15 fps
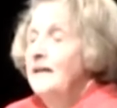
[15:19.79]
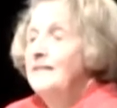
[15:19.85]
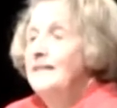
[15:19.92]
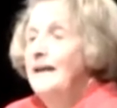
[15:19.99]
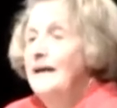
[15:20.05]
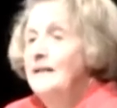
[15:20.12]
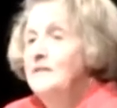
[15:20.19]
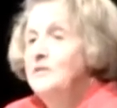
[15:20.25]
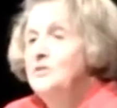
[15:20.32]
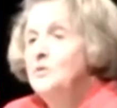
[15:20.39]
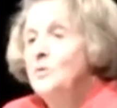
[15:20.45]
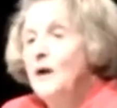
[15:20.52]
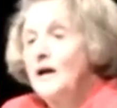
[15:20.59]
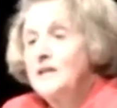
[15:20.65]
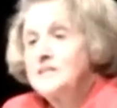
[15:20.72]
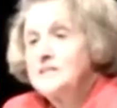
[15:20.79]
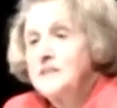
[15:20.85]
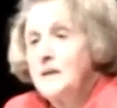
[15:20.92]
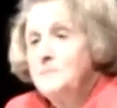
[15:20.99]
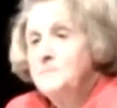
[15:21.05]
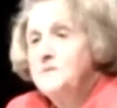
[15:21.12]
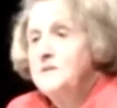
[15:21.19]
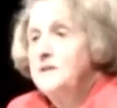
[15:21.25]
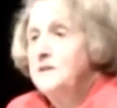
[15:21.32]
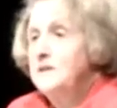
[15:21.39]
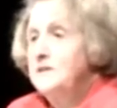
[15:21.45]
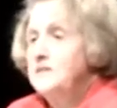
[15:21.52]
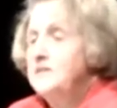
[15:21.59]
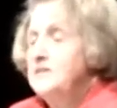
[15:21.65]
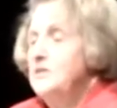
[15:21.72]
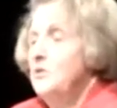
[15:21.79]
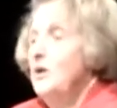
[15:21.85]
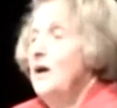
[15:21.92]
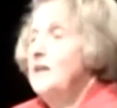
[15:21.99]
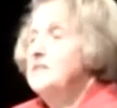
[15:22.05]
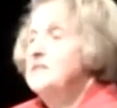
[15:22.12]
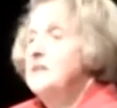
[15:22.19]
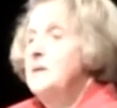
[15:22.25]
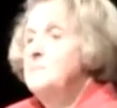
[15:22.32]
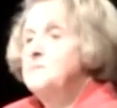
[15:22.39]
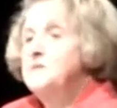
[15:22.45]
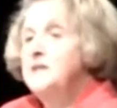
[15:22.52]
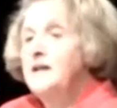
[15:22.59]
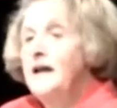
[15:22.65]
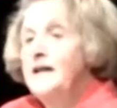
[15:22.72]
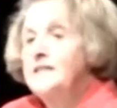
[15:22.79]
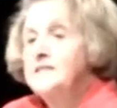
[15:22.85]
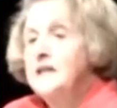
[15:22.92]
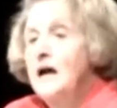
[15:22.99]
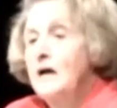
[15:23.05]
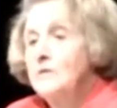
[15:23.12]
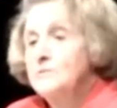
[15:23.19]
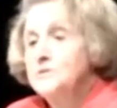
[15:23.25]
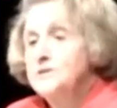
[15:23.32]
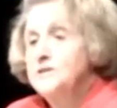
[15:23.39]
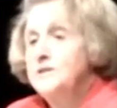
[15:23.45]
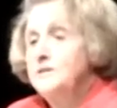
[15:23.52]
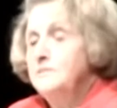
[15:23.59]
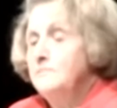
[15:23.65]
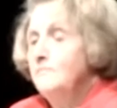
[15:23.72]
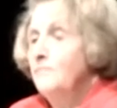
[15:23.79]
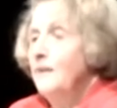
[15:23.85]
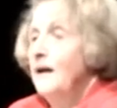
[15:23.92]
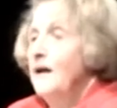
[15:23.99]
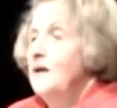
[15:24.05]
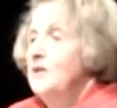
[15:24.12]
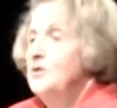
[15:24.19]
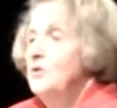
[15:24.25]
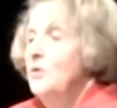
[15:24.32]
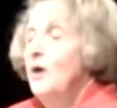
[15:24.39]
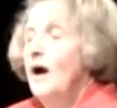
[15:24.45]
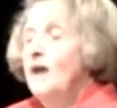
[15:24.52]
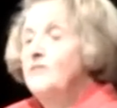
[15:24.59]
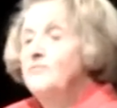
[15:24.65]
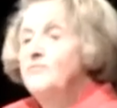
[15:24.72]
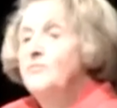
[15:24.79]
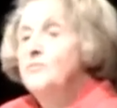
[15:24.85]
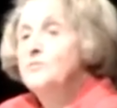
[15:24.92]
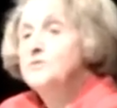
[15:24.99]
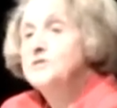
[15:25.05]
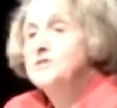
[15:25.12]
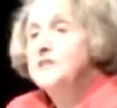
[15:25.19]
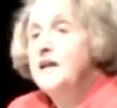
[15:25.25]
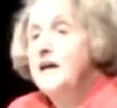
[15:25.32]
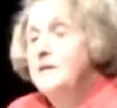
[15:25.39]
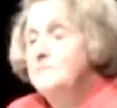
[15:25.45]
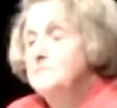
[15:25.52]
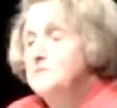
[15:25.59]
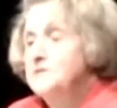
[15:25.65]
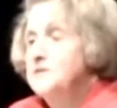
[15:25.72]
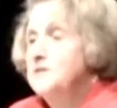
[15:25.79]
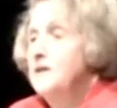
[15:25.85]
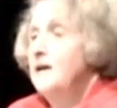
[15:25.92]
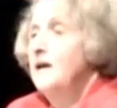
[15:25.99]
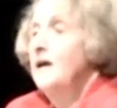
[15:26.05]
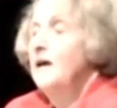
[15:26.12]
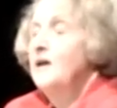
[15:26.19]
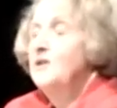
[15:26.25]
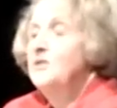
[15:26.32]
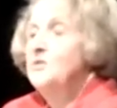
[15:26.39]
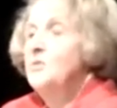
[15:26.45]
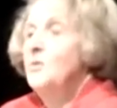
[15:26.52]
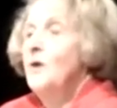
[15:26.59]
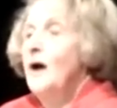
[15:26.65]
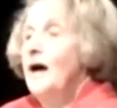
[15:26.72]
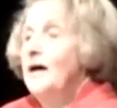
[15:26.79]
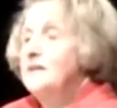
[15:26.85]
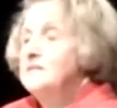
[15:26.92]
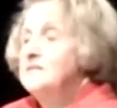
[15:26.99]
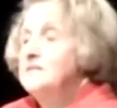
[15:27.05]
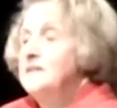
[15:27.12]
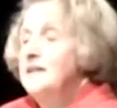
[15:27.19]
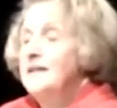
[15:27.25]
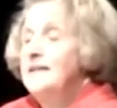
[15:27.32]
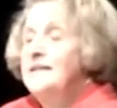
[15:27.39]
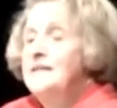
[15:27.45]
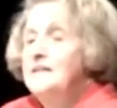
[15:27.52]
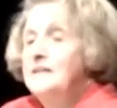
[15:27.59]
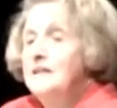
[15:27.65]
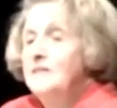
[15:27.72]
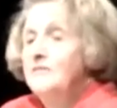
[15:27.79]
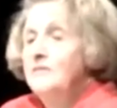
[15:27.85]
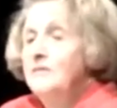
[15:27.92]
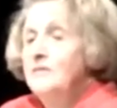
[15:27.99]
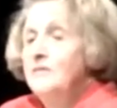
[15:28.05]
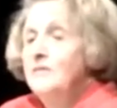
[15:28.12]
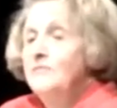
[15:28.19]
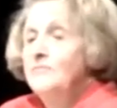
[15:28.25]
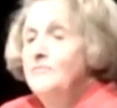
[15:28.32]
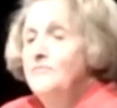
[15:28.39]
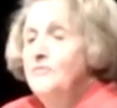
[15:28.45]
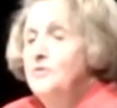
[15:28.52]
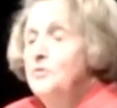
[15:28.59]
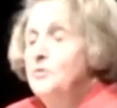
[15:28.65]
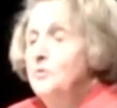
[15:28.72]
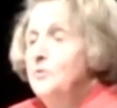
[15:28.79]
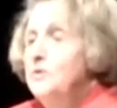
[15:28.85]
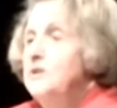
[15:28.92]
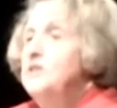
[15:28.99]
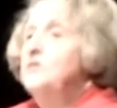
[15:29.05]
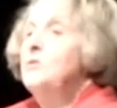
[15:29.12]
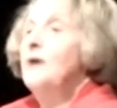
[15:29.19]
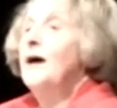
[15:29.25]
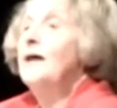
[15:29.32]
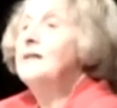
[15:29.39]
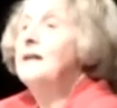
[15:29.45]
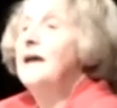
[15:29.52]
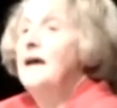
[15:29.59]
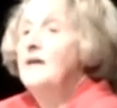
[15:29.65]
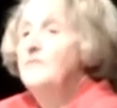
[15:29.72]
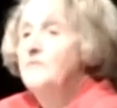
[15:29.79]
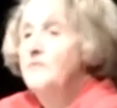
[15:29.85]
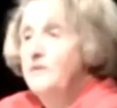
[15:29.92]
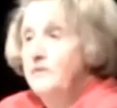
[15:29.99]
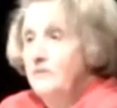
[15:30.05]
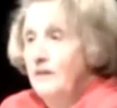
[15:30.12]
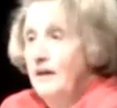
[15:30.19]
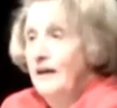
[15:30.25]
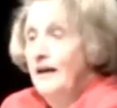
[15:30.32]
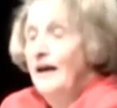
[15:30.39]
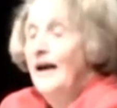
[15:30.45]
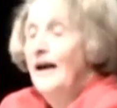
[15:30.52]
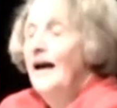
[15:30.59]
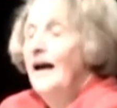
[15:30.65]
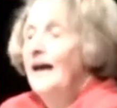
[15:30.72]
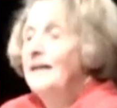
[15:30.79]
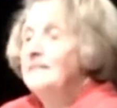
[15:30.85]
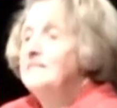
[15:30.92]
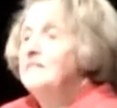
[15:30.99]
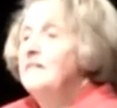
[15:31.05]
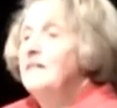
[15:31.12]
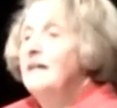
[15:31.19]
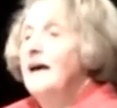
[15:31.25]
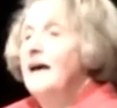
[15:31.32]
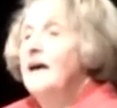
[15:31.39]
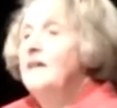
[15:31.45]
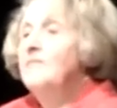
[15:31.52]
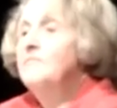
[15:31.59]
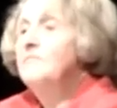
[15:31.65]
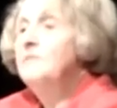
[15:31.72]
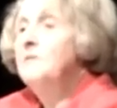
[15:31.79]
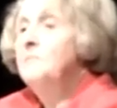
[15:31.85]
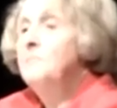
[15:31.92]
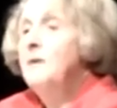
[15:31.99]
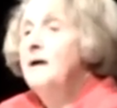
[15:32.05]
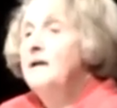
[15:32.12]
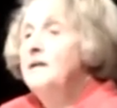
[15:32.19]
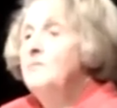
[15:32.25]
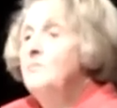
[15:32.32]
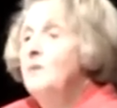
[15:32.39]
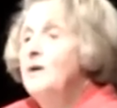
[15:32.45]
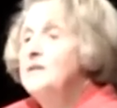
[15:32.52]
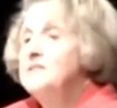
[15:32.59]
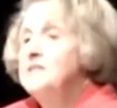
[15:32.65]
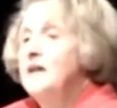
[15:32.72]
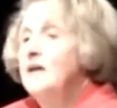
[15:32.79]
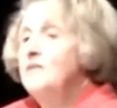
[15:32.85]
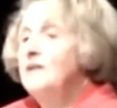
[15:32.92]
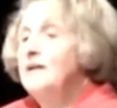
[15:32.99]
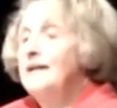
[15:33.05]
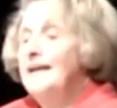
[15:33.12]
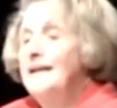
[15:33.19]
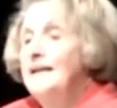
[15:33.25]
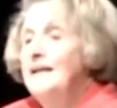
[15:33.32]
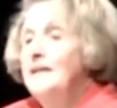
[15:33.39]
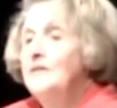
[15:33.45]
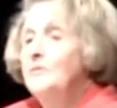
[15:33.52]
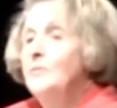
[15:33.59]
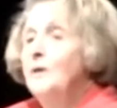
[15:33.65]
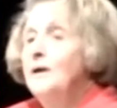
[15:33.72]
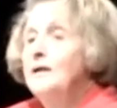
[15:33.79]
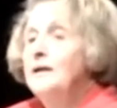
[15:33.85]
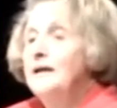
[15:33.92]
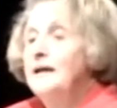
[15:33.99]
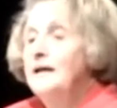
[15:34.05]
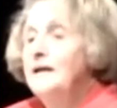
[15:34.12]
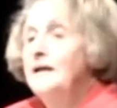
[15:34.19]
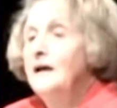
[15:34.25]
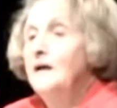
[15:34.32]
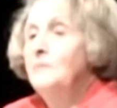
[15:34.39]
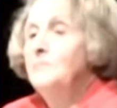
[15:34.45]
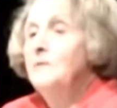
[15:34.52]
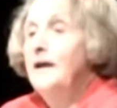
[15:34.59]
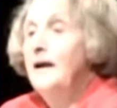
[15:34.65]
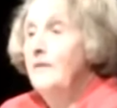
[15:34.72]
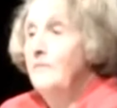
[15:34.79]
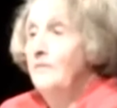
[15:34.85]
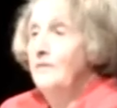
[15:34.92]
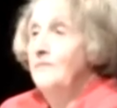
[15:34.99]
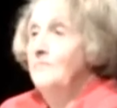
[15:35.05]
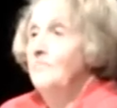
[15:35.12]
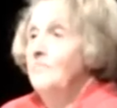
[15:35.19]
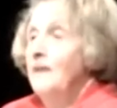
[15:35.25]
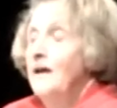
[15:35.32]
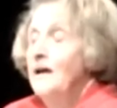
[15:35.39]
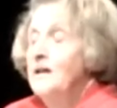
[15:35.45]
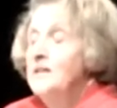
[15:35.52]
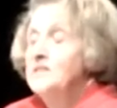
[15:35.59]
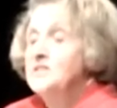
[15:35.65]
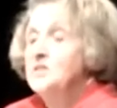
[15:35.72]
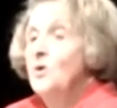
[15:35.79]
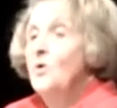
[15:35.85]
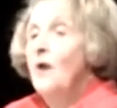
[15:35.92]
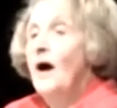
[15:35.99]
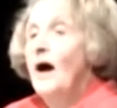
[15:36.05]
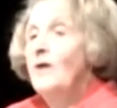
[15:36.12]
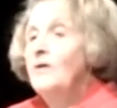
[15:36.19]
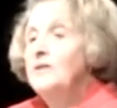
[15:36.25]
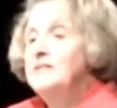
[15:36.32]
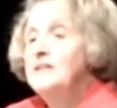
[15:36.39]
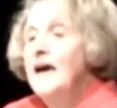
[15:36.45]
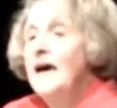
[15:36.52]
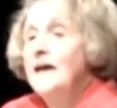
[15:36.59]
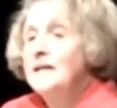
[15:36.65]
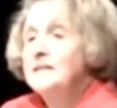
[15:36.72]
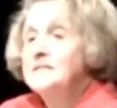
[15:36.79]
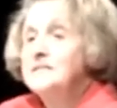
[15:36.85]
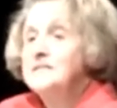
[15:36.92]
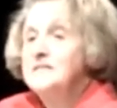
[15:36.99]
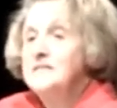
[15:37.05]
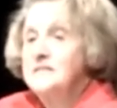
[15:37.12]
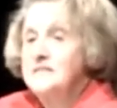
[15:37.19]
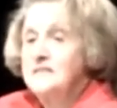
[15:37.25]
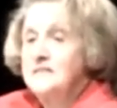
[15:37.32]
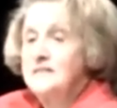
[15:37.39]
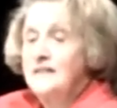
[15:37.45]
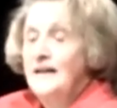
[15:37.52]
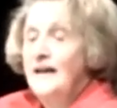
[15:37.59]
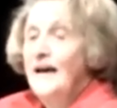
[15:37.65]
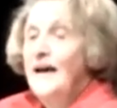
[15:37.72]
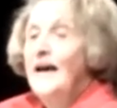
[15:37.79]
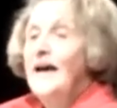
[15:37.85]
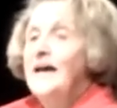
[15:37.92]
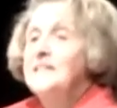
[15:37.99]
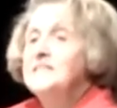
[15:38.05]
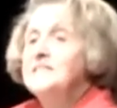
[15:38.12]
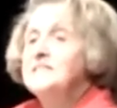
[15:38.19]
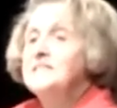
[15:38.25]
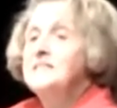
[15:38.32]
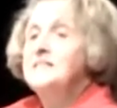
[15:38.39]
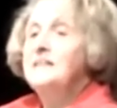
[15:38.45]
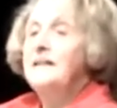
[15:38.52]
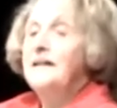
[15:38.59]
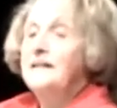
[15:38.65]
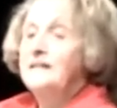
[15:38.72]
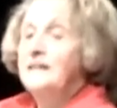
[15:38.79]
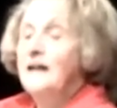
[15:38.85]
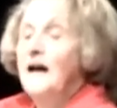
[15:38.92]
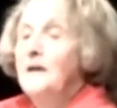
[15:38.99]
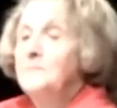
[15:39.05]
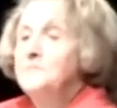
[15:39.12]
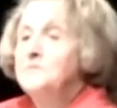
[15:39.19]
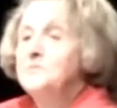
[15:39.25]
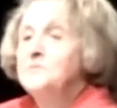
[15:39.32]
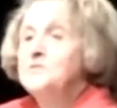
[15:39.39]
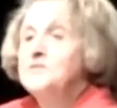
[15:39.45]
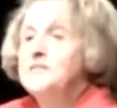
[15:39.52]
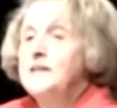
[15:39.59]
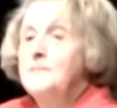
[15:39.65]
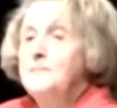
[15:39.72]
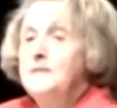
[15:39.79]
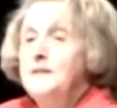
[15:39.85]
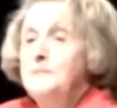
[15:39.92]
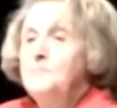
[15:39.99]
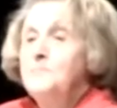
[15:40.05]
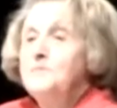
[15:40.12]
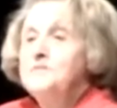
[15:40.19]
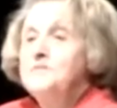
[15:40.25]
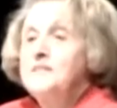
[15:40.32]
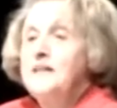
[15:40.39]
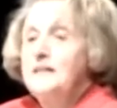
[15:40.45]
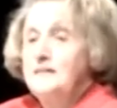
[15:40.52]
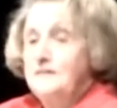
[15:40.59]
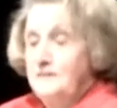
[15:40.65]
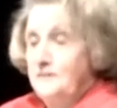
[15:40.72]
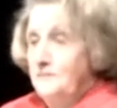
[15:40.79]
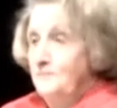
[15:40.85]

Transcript: then you got subsidies, you got subsidized housing, you got food stamps, you got heating, fuel, you got everything, until everybody was on an equal income level. So our taxes escalated up to 70%.